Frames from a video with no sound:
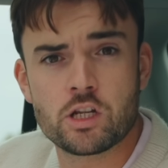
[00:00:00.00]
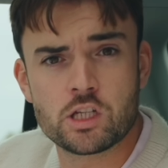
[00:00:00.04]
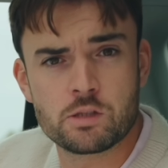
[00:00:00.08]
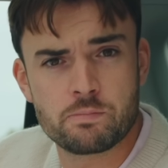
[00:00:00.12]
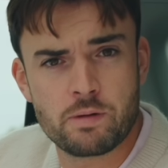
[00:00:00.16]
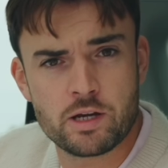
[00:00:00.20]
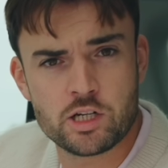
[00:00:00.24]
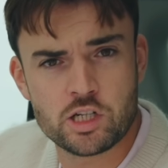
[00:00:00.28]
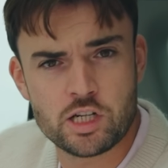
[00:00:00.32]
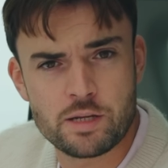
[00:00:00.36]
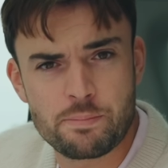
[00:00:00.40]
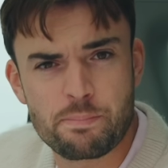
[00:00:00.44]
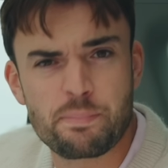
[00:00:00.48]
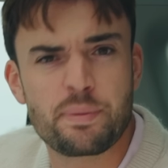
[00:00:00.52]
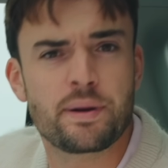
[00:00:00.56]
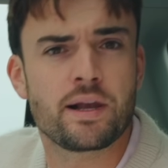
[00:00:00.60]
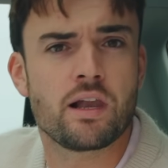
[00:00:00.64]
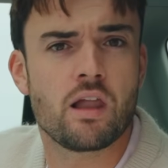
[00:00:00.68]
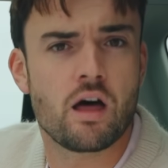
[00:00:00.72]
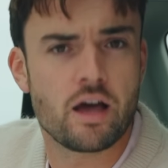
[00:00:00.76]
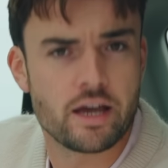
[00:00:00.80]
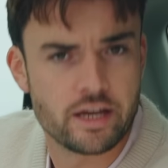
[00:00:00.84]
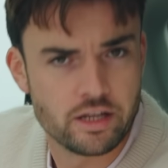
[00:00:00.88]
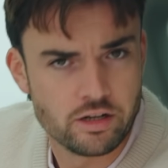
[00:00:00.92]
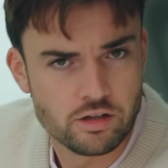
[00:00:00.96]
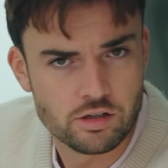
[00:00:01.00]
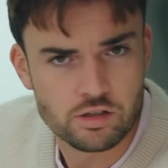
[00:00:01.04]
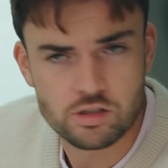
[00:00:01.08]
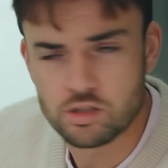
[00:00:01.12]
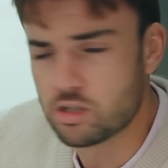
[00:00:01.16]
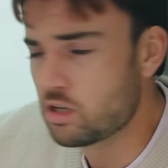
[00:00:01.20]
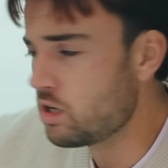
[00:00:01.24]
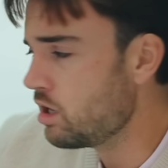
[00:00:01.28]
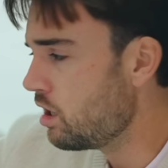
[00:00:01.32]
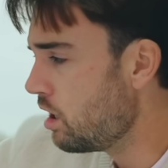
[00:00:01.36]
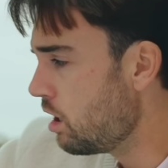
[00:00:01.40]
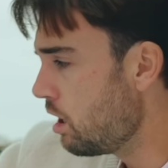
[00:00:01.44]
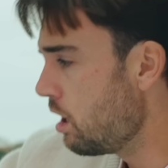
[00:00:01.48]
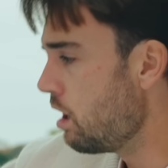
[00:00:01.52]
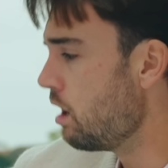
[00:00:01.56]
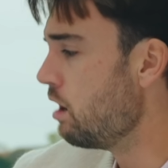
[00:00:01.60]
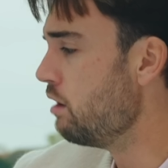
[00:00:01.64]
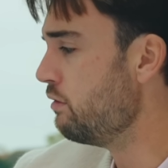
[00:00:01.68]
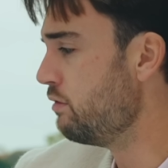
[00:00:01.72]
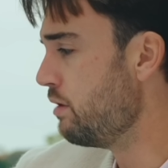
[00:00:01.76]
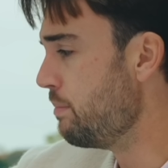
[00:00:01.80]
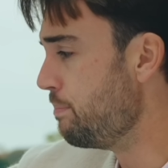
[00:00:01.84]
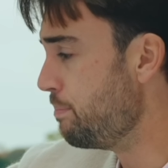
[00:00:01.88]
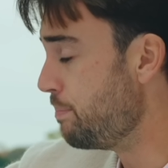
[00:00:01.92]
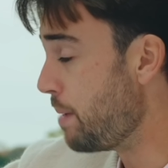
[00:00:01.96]
especially pliant
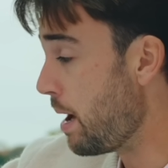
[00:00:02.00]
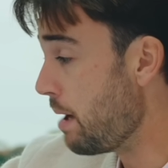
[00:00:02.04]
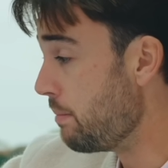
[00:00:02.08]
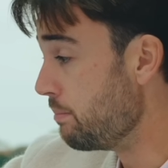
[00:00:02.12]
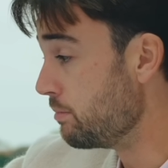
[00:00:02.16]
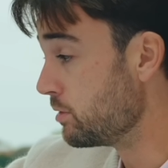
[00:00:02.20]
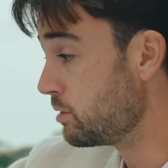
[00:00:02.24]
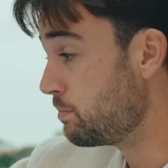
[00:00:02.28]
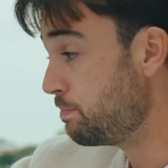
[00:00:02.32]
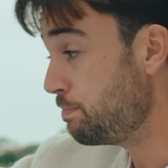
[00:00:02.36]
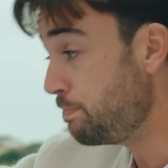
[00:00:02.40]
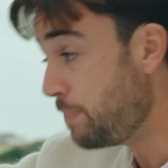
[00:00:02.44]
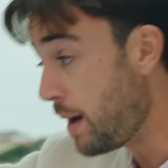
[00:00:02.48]
over bumps.